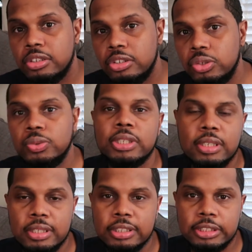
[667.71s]

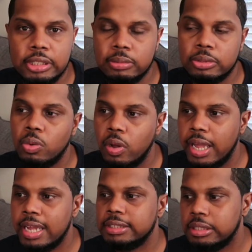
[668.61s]
using these tips will
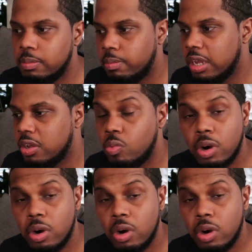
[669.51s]
actually make